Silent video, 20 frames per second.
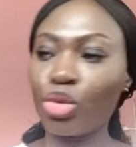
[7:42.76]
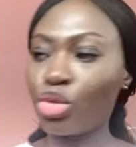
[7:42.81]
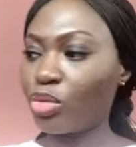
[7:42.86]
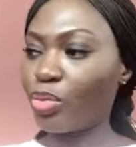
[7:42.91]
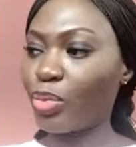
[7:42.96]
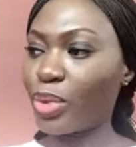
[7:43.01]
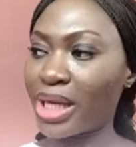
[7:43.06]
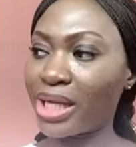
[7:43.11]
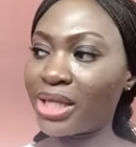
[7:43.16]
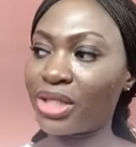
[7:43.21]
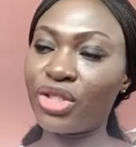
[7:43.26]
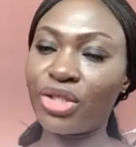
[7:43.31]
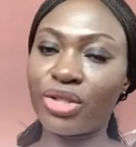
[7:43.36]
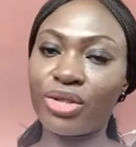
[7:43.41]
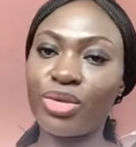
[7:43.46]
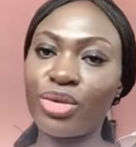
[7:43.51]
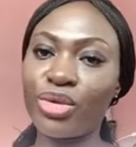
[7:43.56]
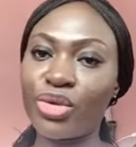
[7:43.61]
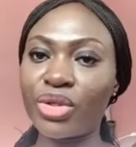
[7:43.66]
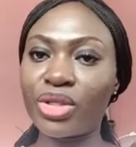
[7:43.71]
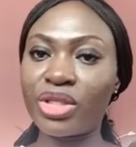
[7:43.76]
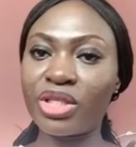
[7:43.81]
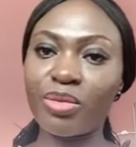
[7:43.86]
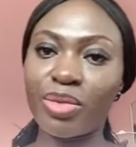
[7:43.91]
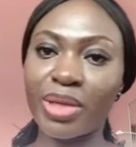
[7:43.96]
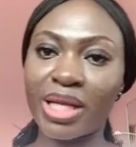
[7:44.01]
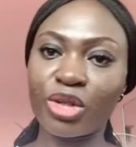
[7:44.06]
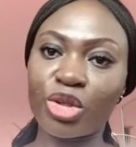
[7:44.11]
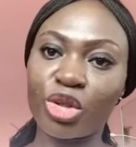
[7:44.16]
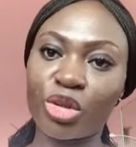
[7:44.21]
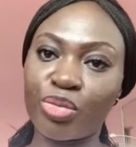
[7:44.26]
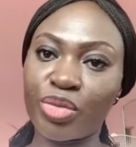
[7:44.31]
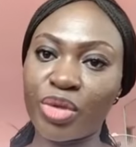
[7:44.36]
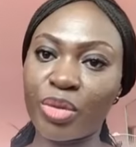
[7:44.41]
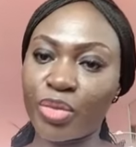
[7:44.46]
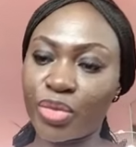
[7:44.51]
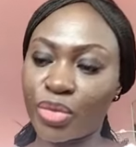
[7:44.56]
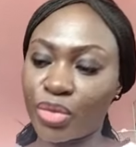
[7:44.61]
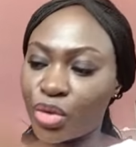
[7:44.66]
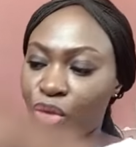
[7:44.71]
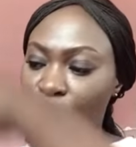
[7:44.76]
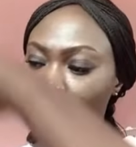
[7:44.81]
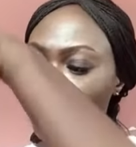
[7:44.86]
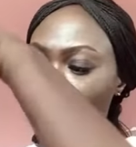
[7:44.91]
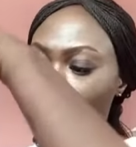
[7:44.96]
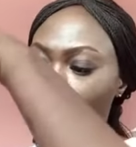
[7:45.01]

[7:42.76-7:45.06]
Don't splash it so it doesn't splash on people.